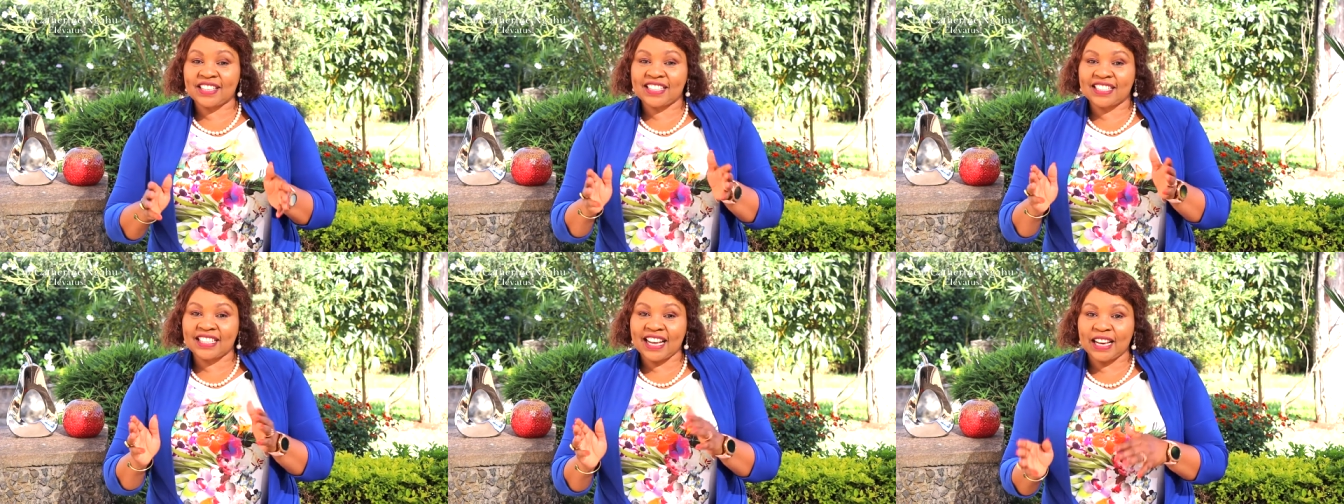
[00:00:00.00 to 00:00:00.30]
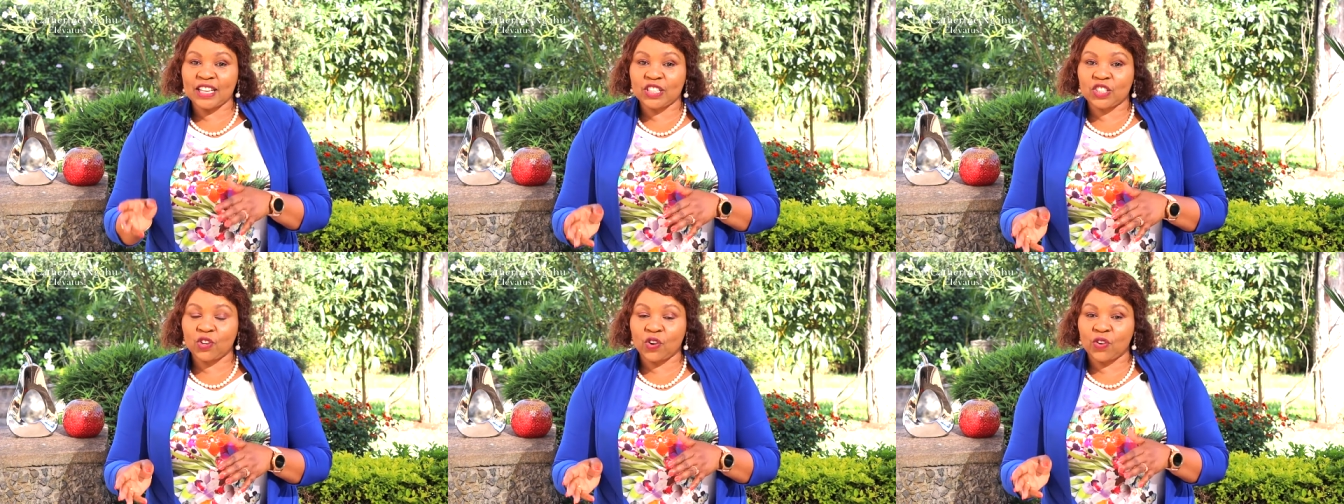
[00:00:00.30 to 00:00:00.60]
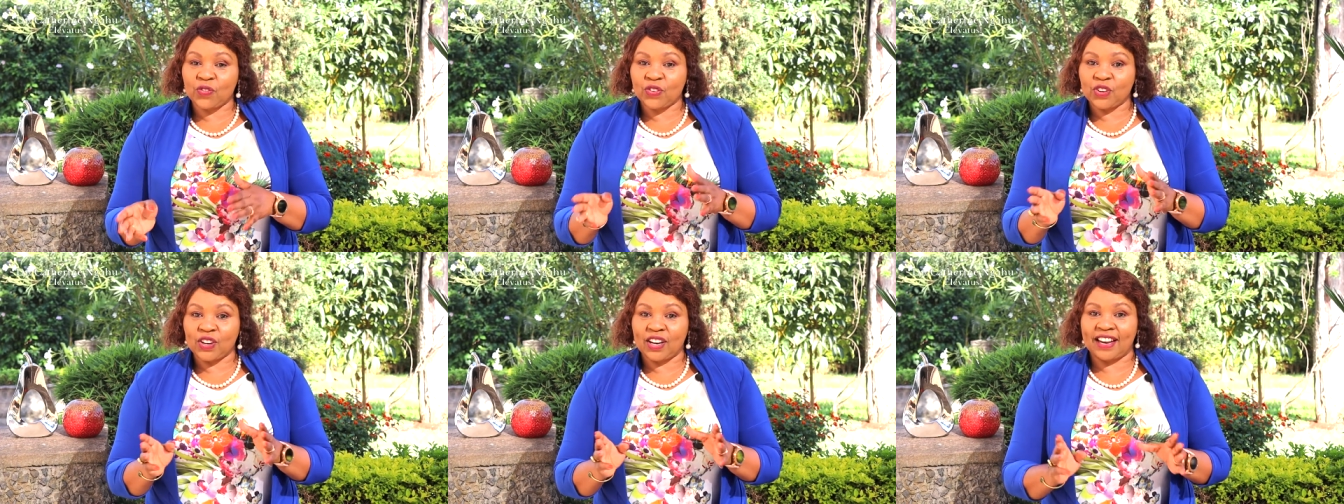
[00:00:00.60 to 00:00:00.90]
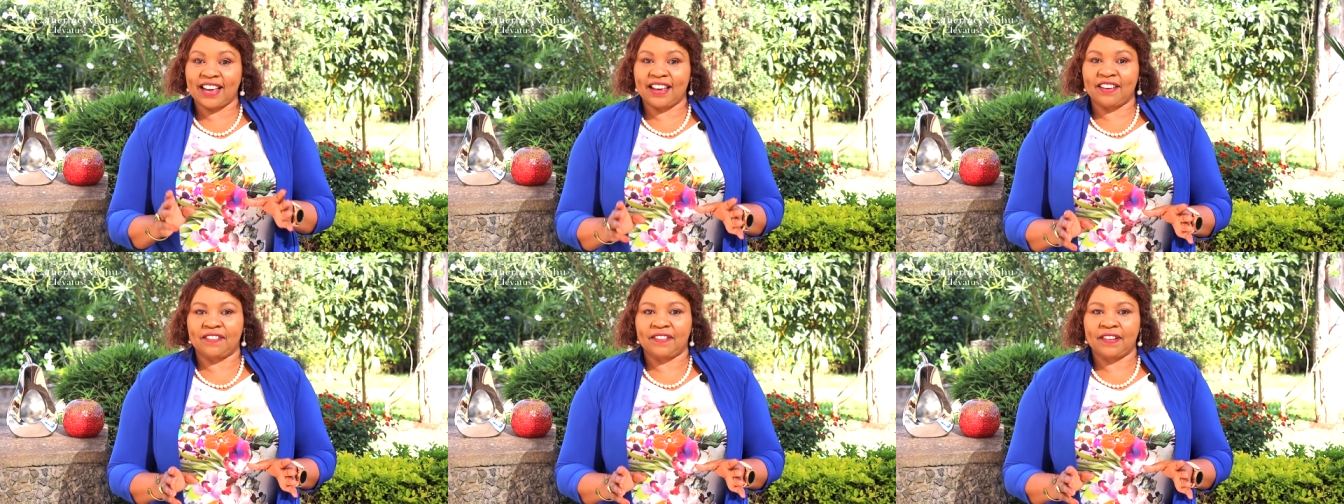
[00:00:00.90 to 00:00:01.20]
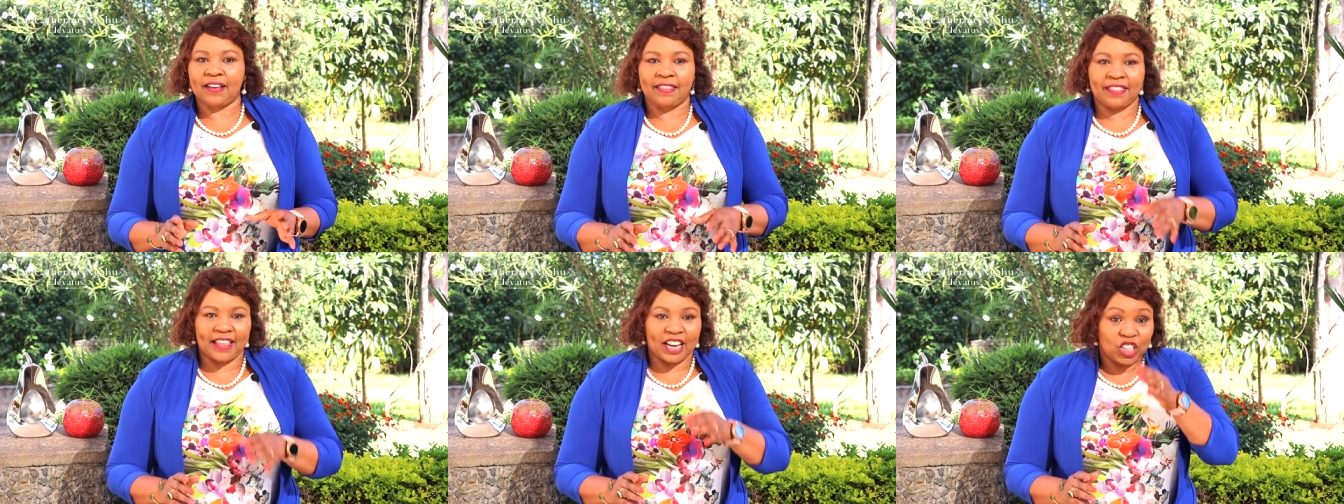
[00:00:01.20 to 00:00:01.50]
sides of your life
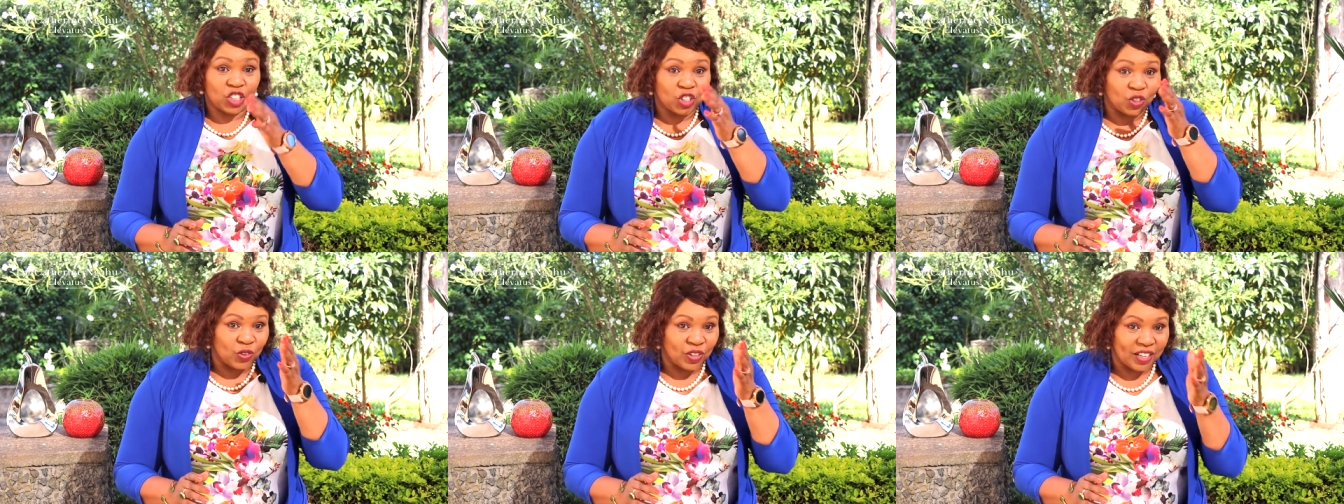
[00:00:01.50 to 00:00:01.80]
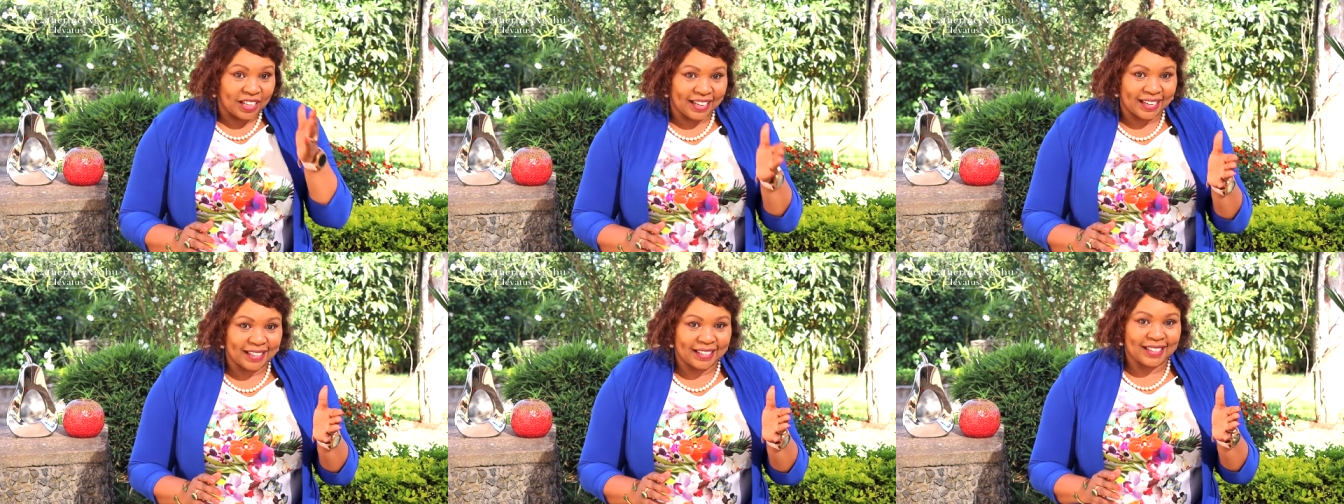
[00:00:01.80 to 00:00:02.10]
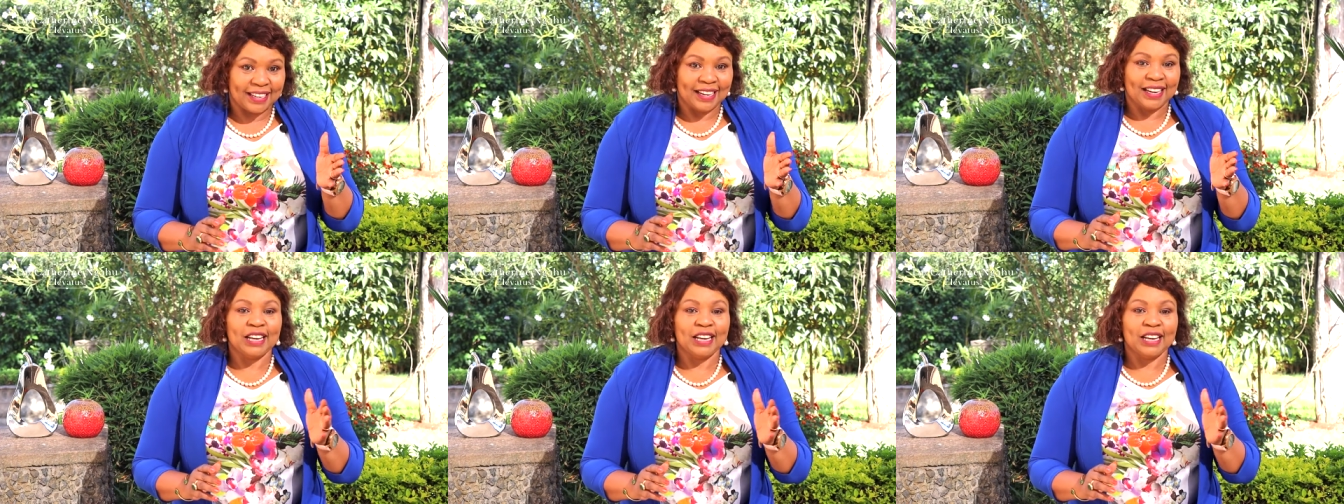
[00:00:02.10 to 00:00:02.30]
that you need